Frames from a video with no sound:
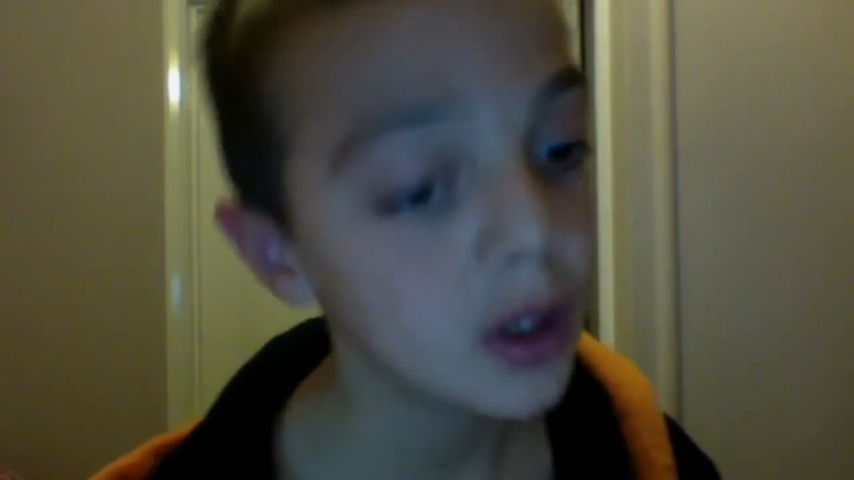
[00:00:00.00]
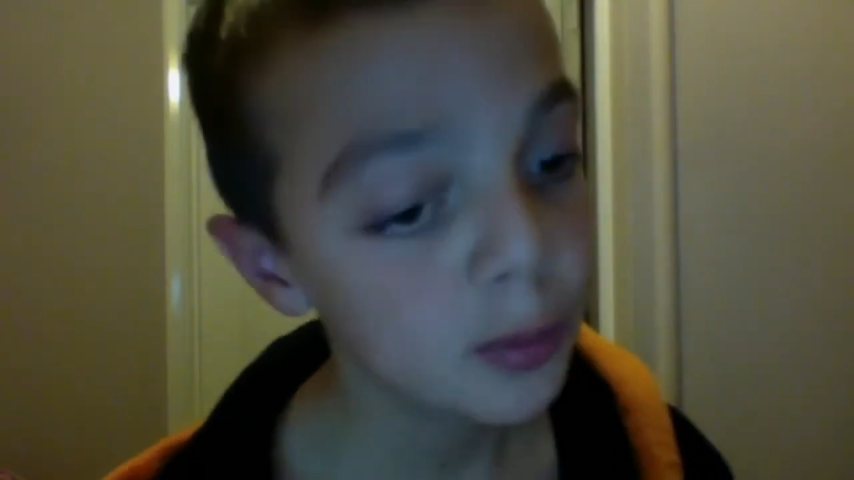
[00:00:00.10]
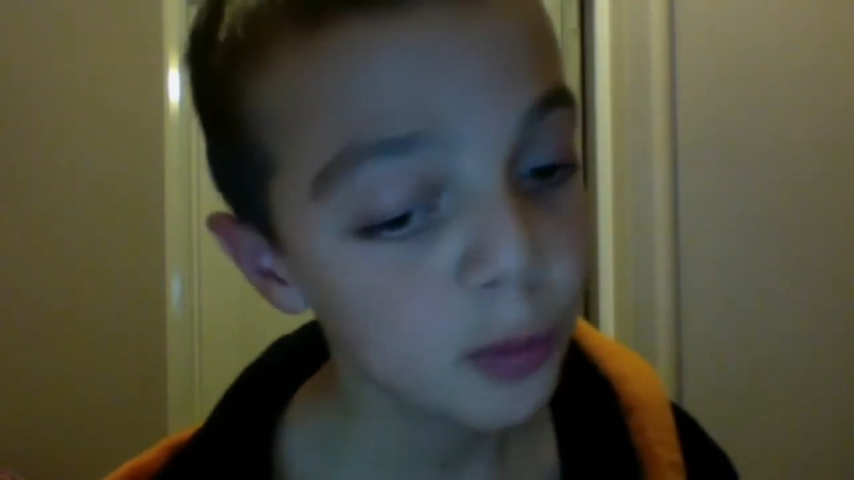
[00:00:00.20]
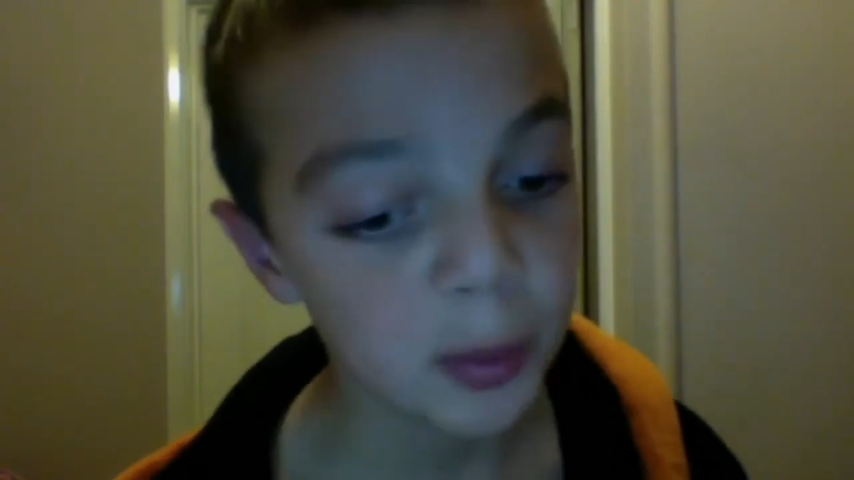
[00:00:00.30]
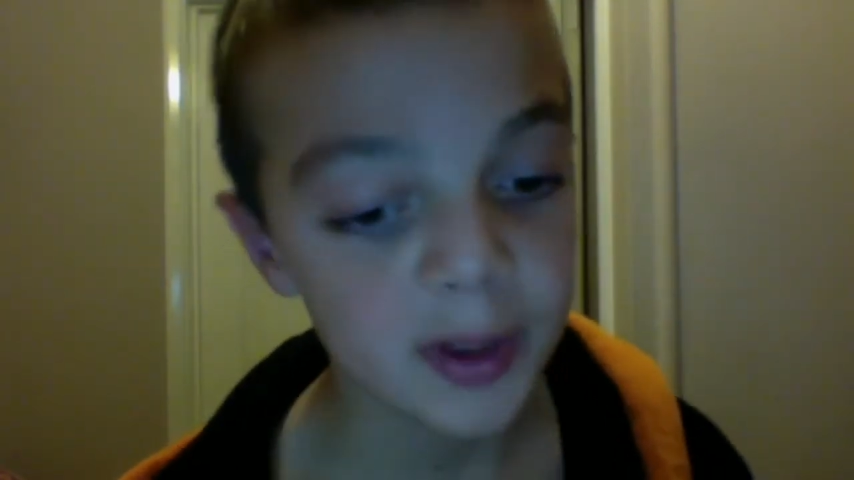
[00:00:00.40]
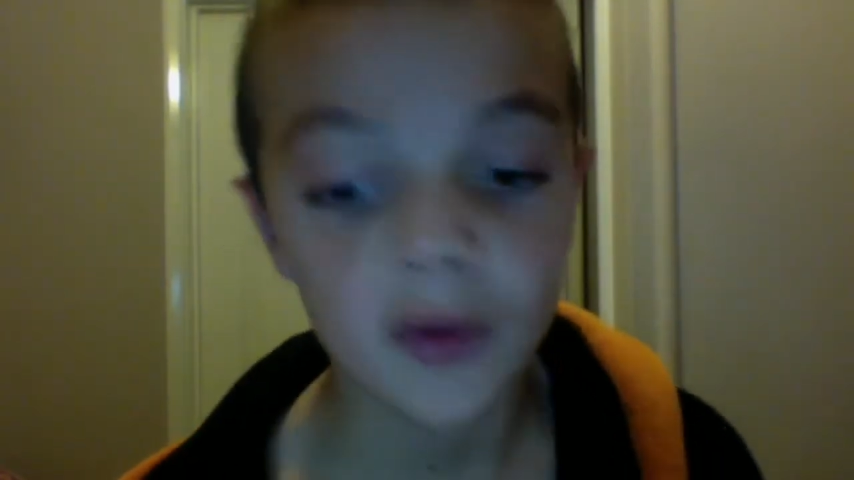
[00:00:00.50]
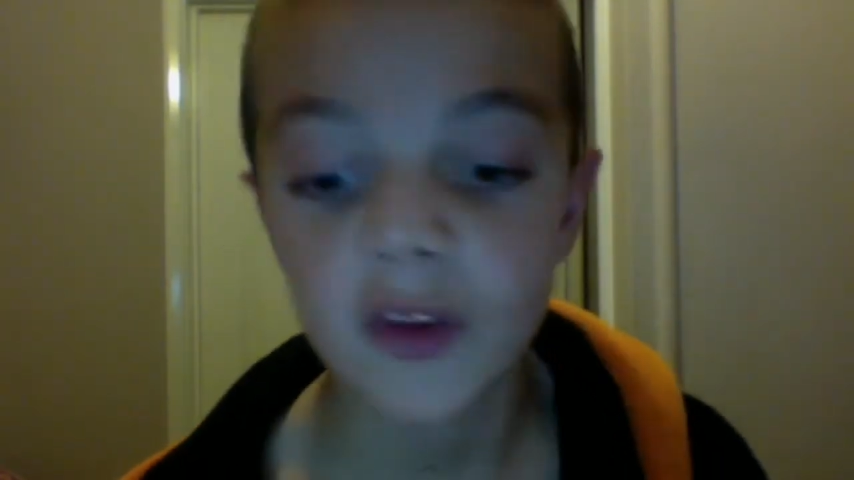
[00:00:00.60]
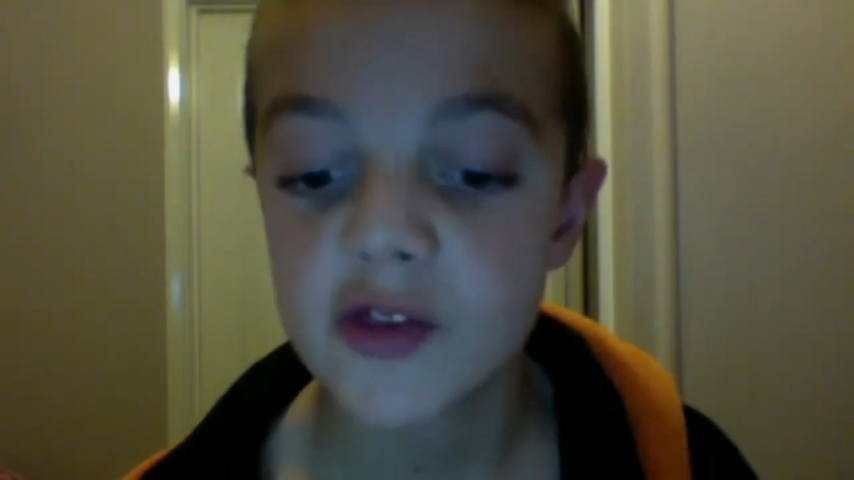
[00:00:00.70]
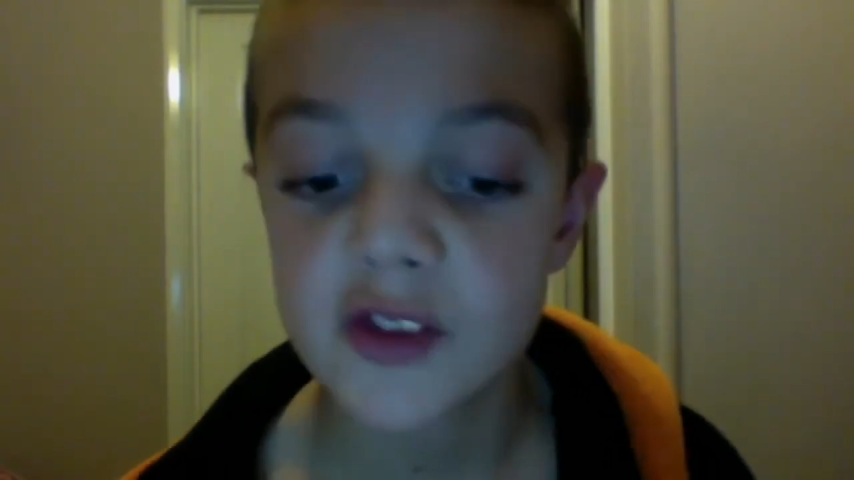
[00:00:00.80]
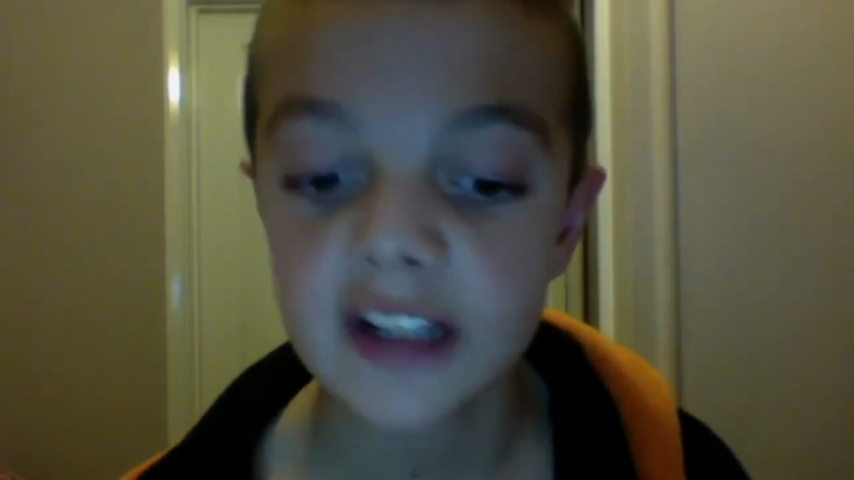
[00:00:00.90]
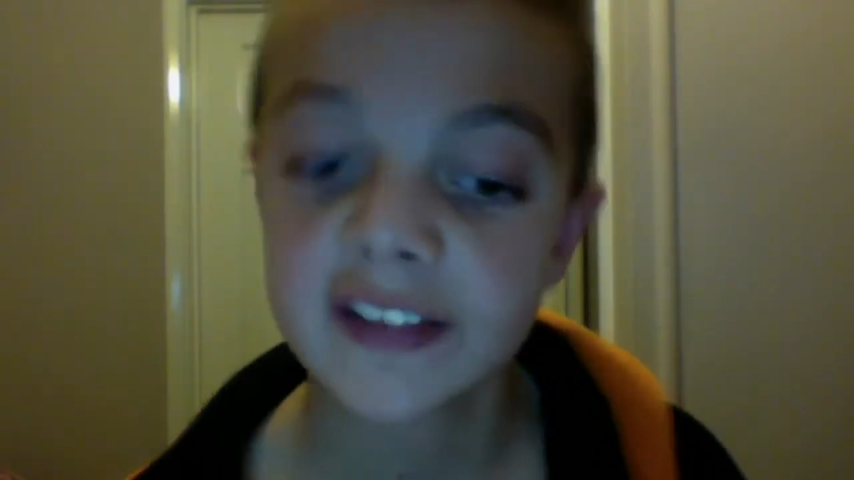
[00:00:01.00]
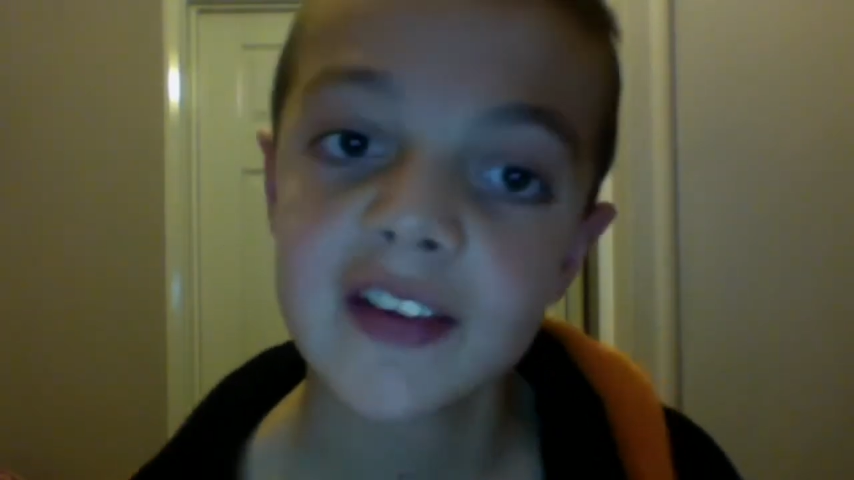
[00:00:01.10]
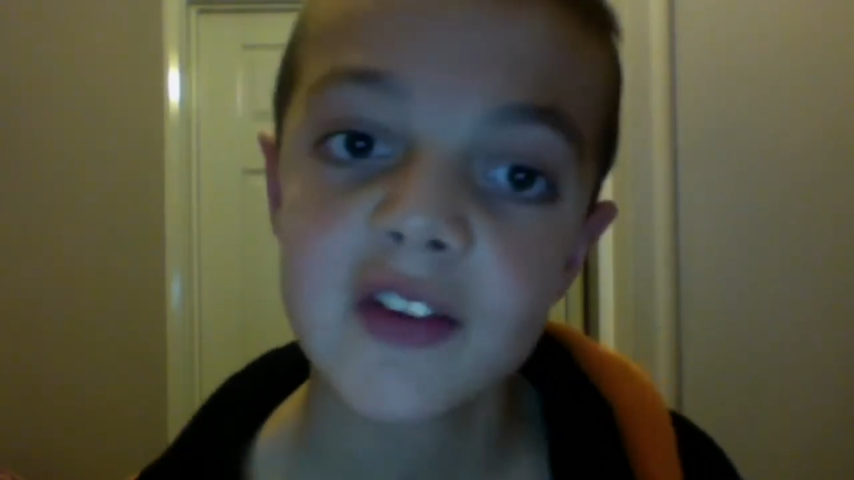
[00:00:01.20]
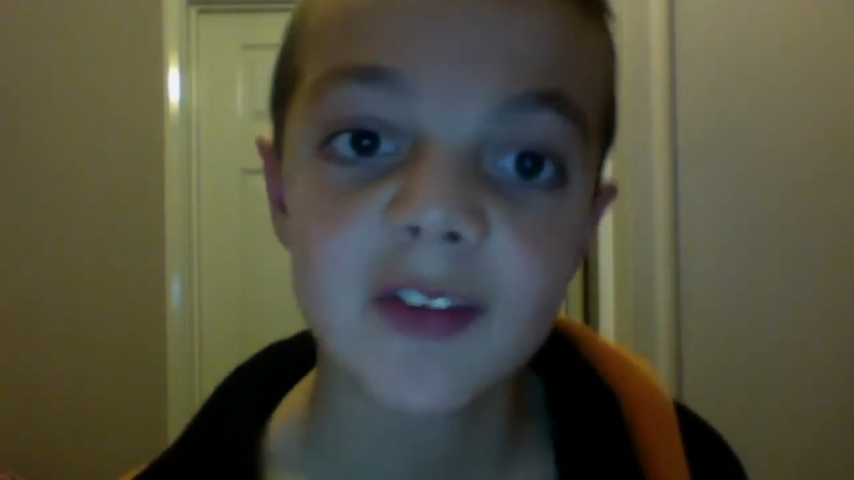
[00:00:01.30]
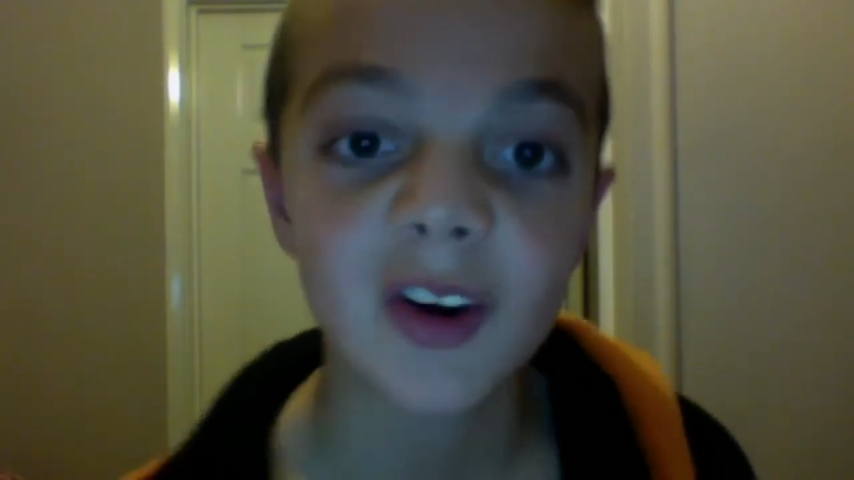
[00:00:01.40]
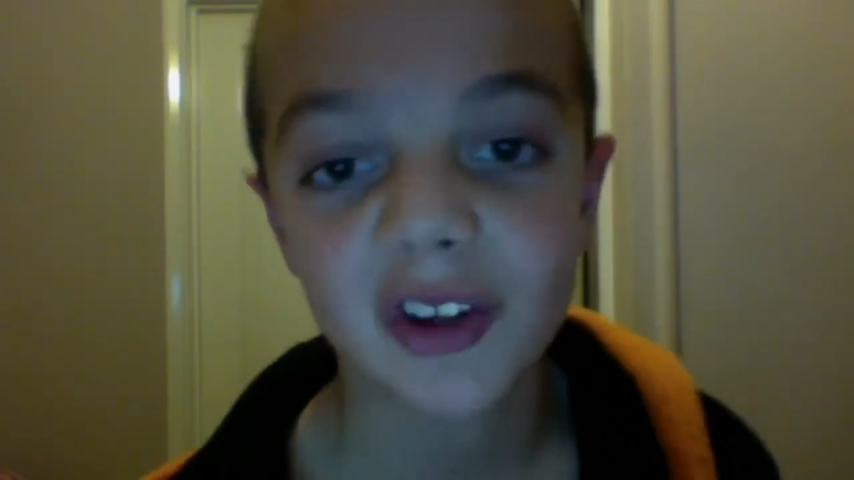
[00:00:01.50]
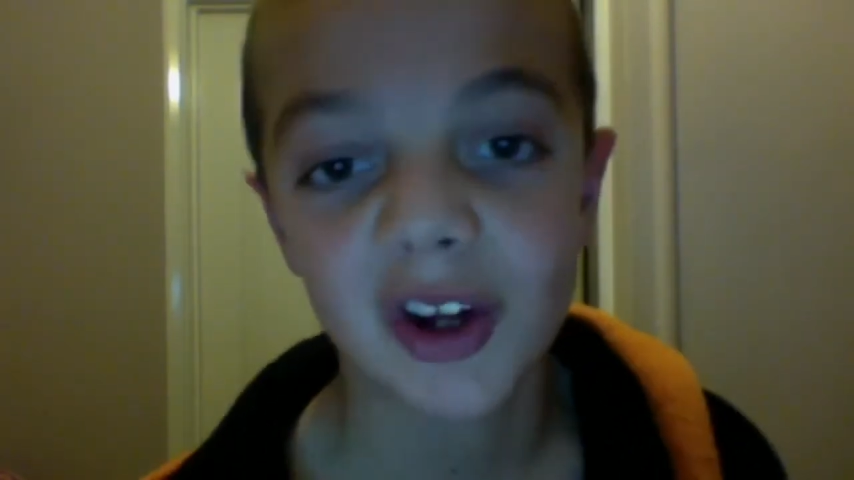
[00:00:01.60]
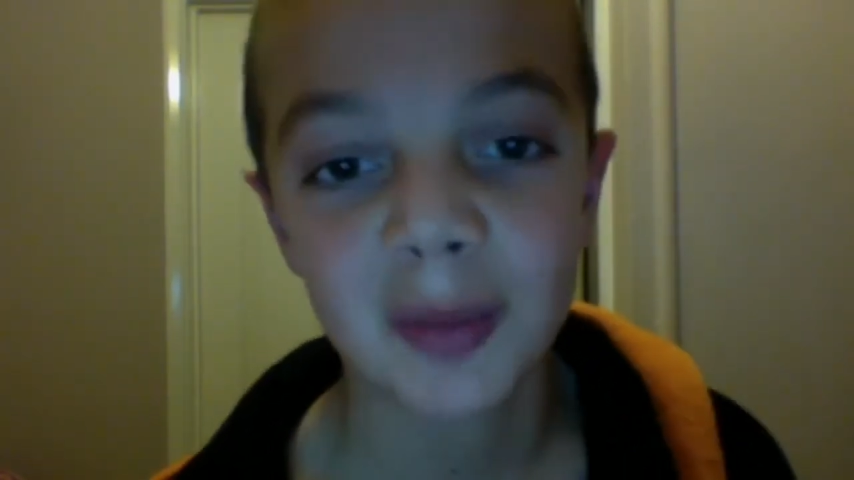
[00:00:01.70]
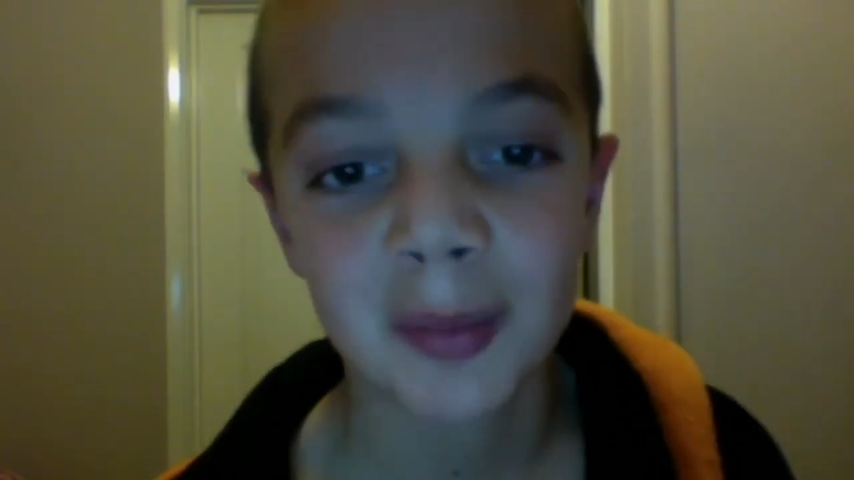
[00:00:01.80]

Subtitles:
will be on the 13th of October,